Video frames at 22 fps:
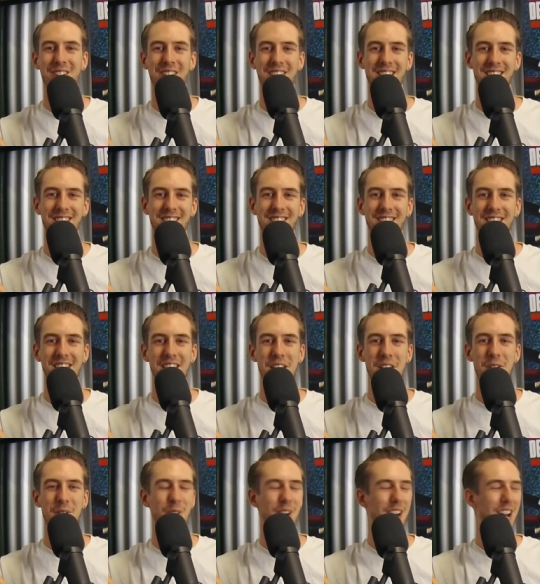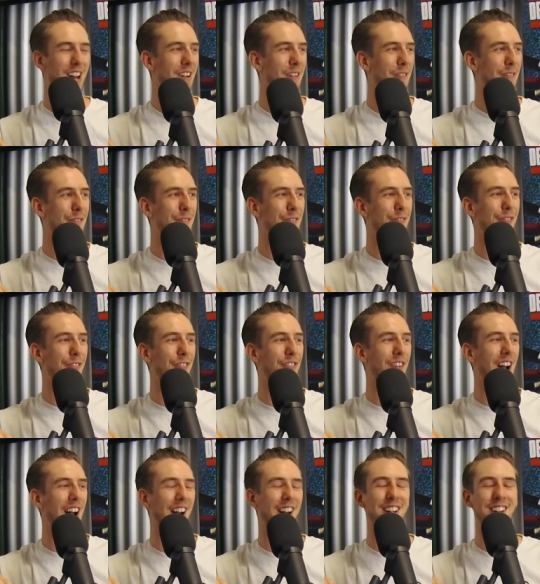What a, what a
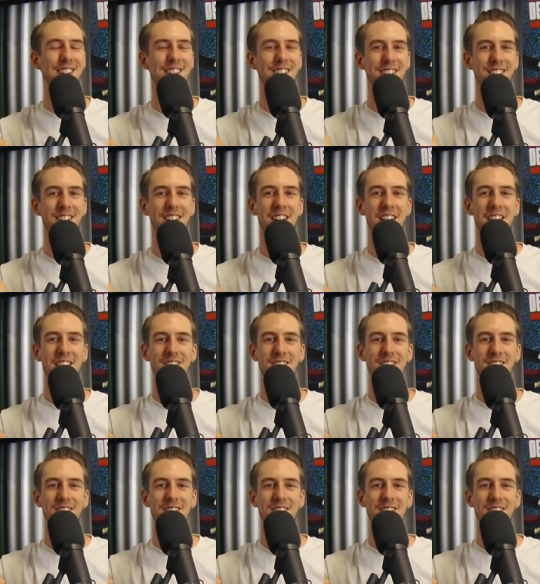fucking